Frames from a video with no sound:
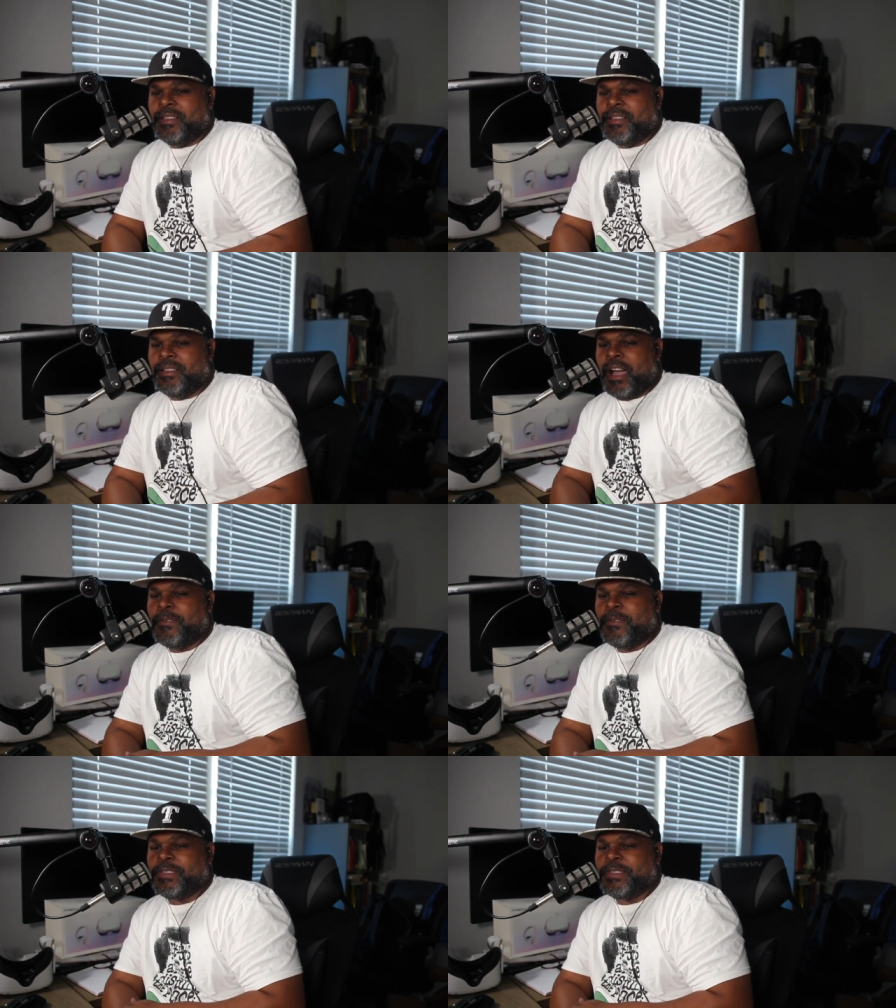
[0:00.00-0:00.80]

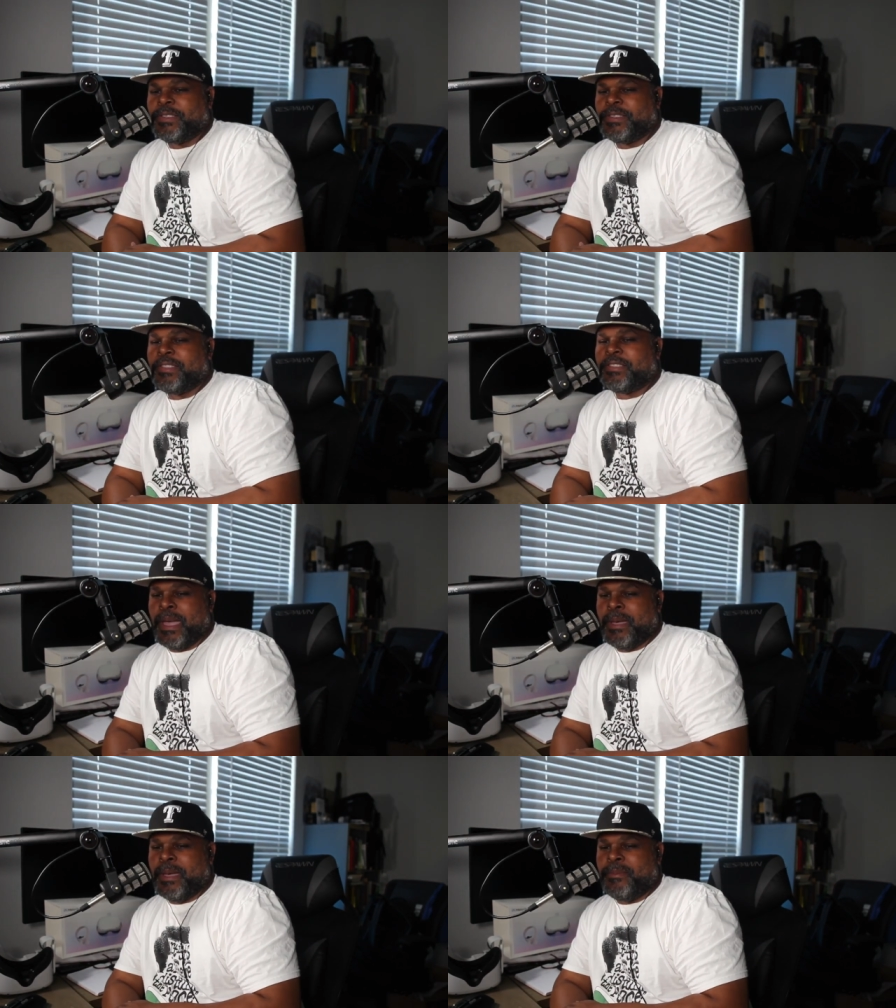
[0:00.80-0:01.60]
Offset's alleged
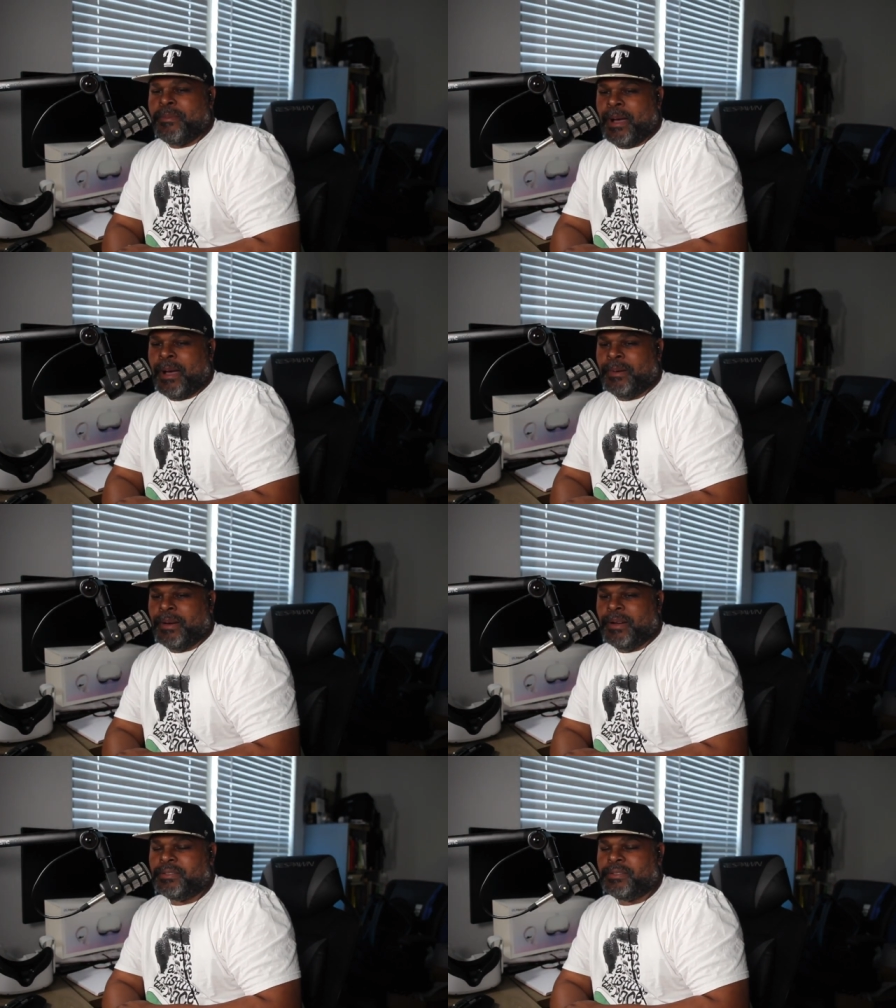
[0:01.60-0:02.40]
baby mama
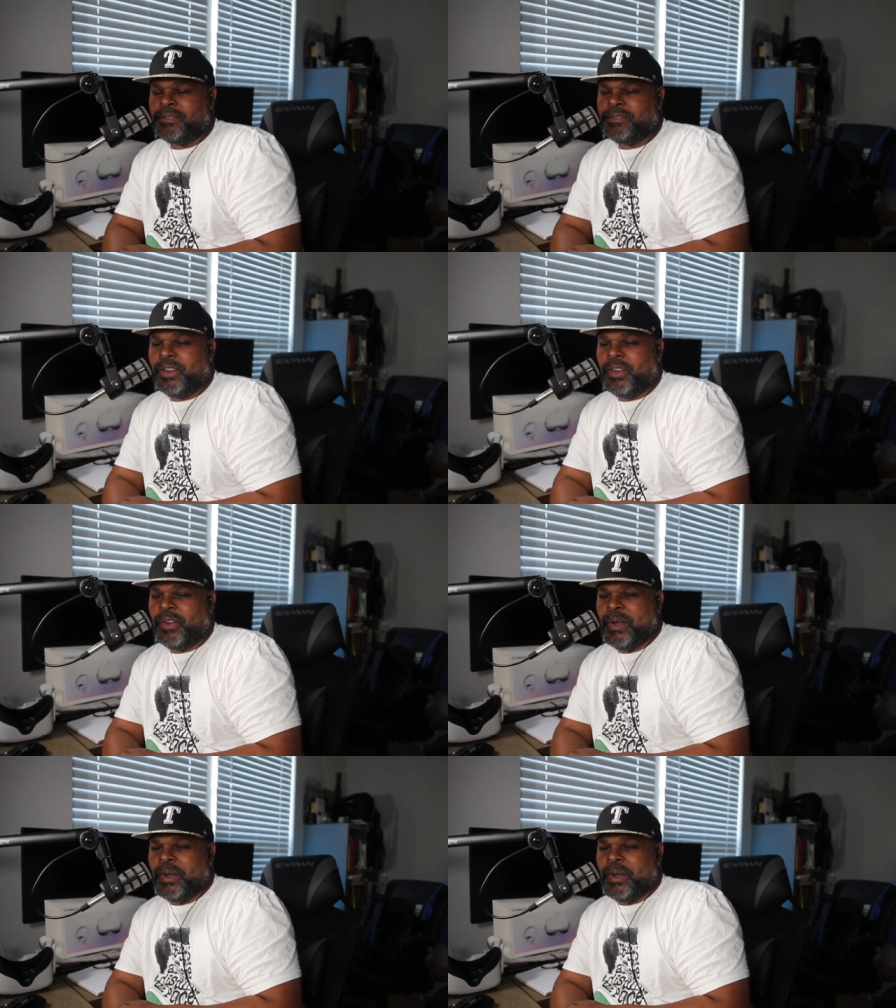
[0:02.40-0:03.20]

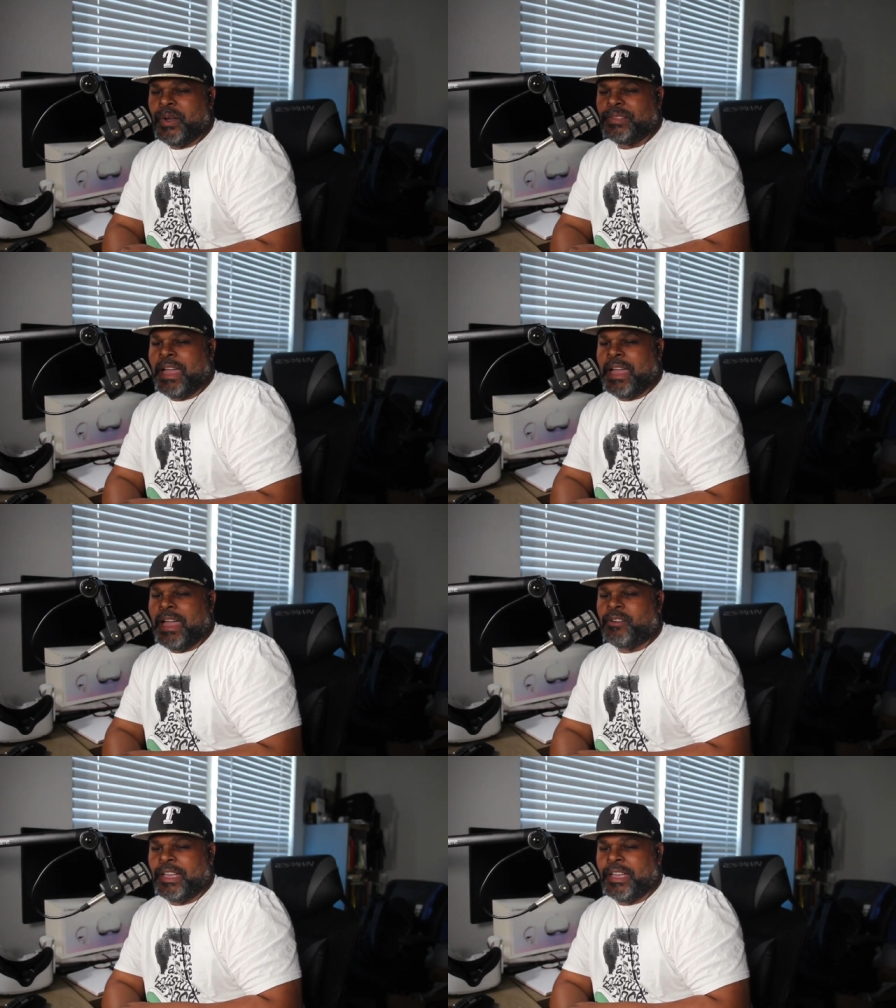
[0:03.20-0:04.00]
was a clout
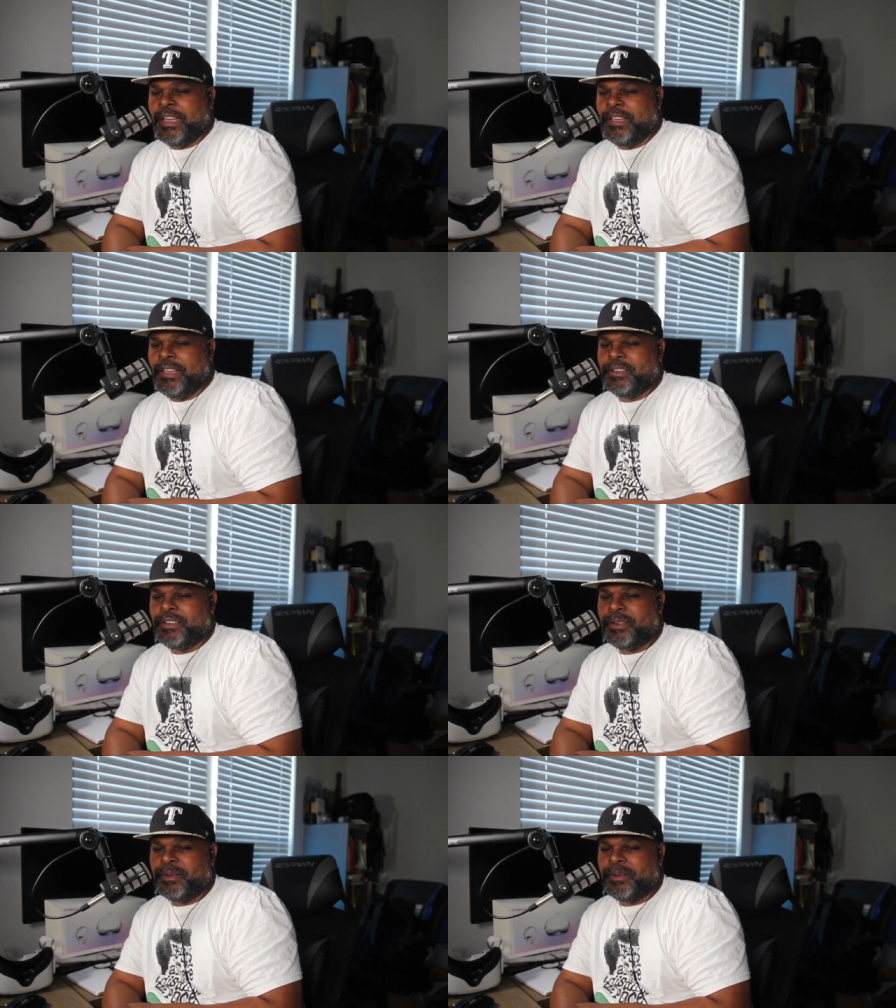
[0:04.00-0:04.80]
chaser
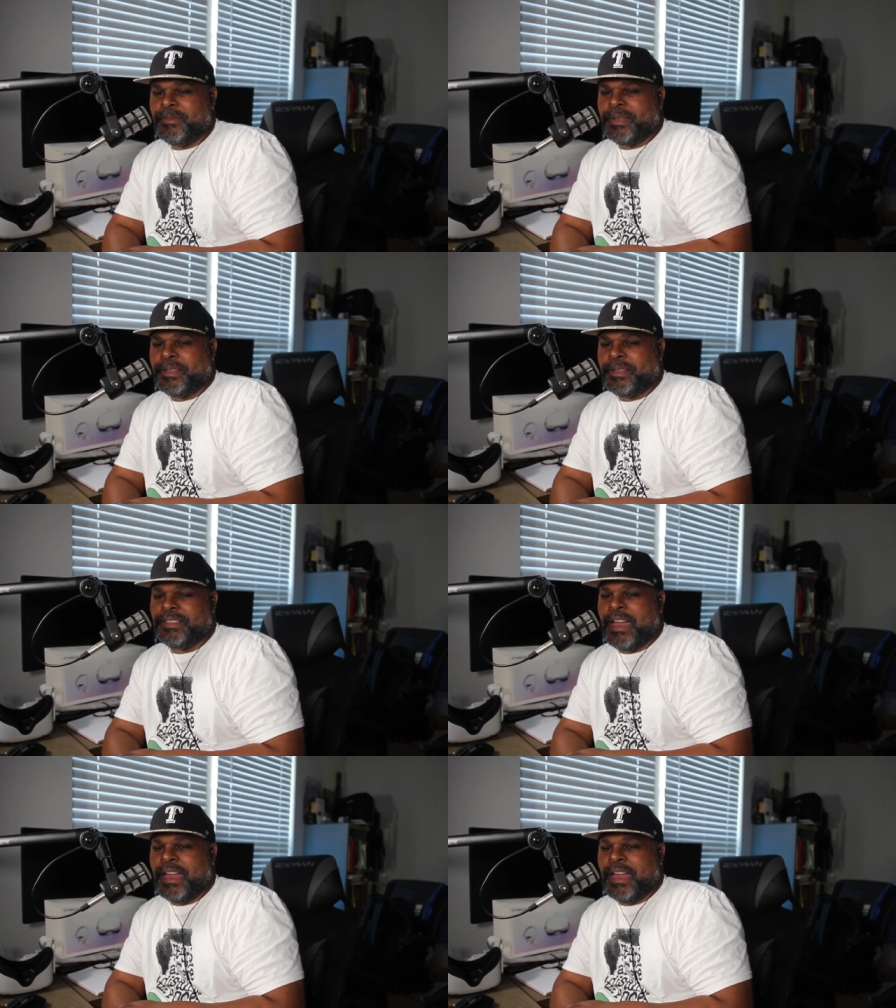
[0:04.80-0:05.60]
because she
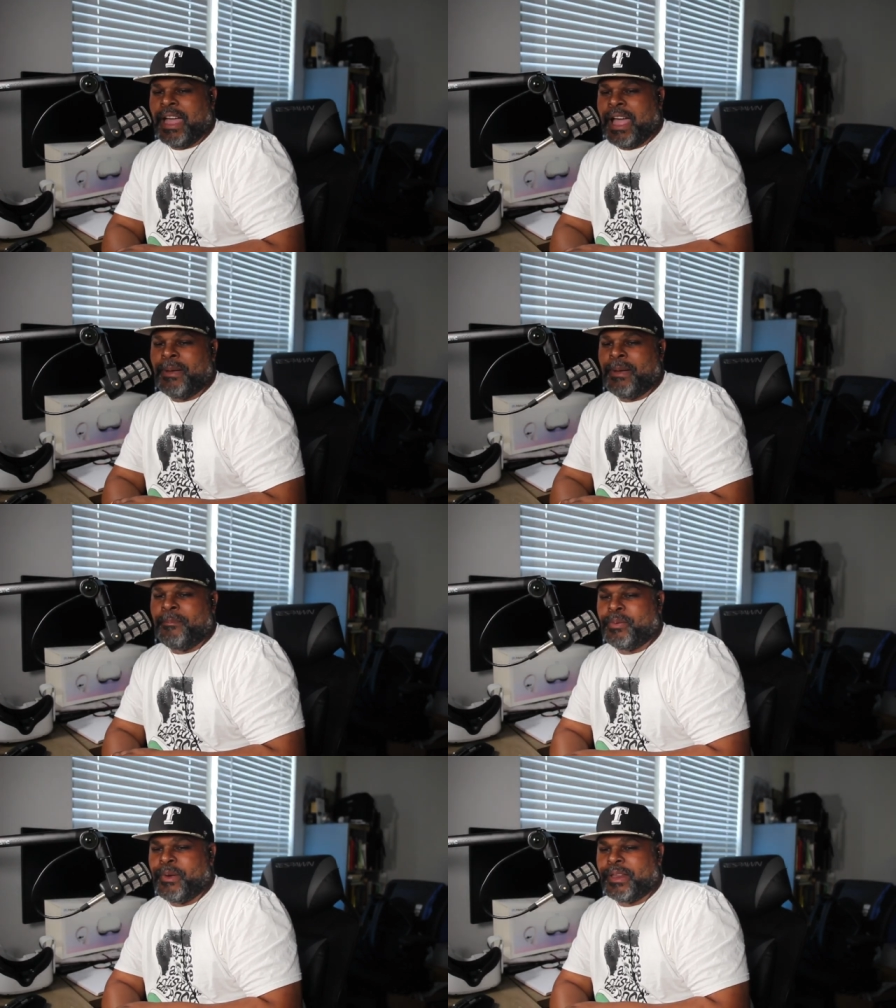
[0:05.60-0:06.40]
lied about being
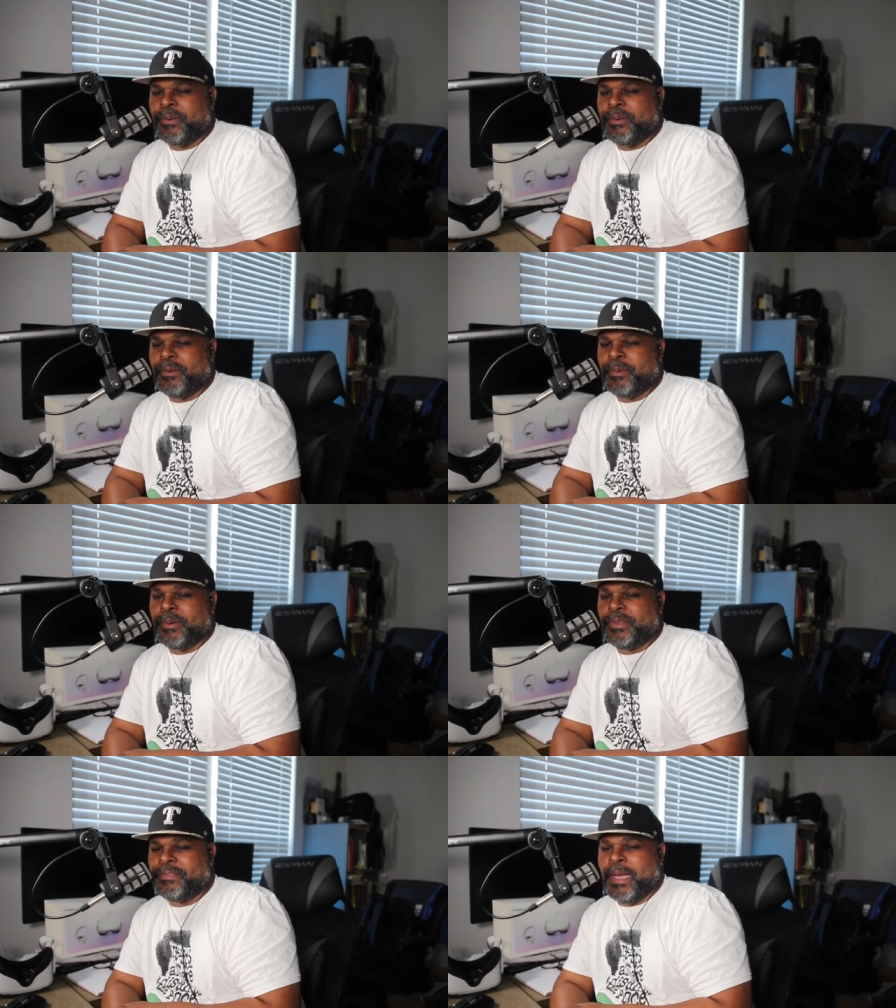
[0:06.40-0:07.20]
pregnant with
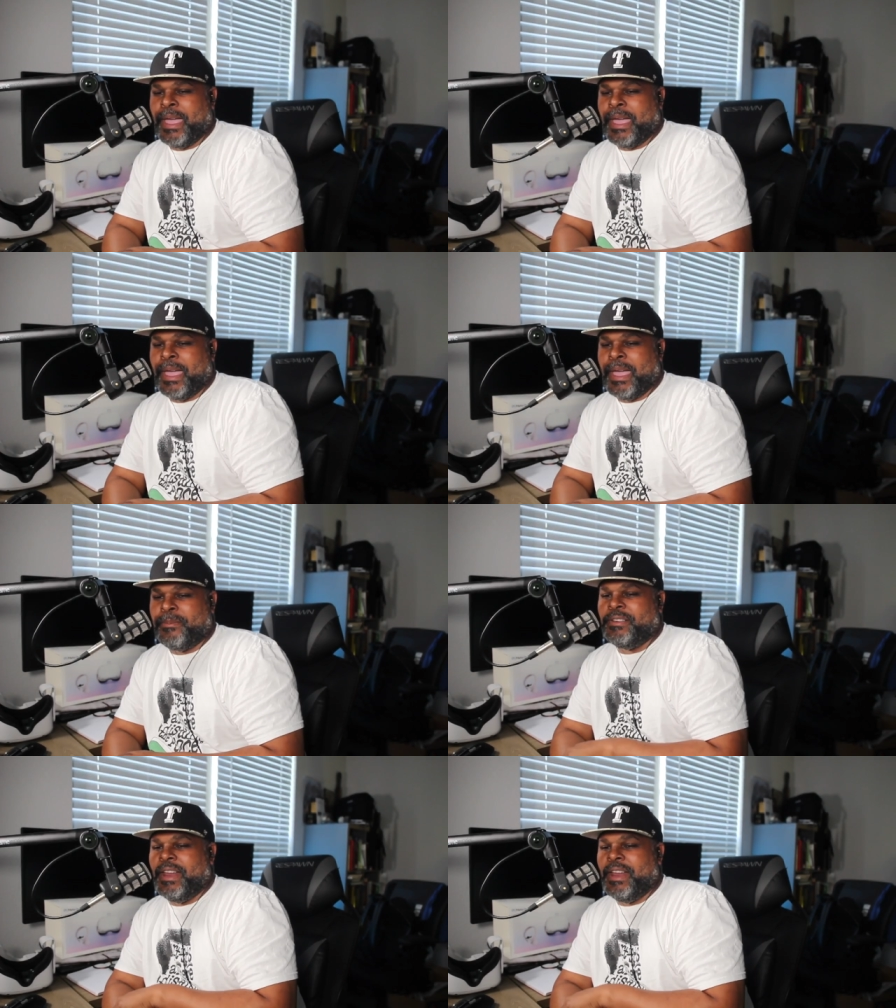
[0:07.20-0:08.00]
Offset's baby for
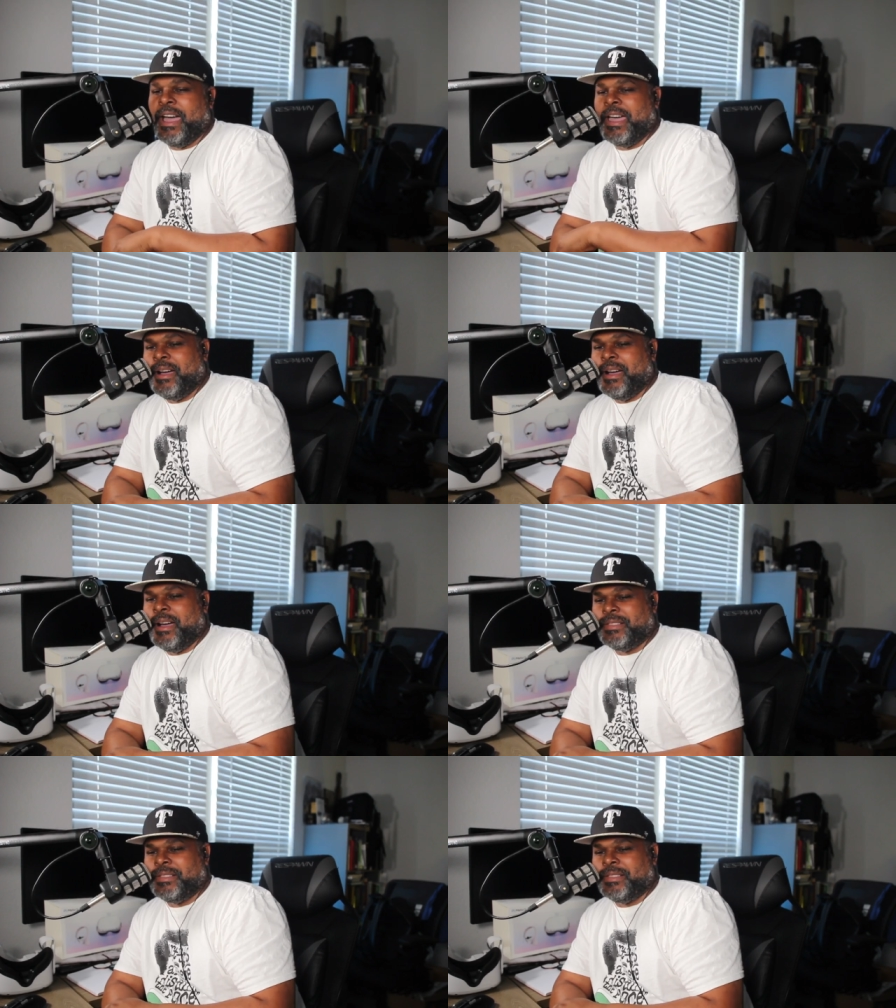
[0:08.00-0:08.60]
nine months.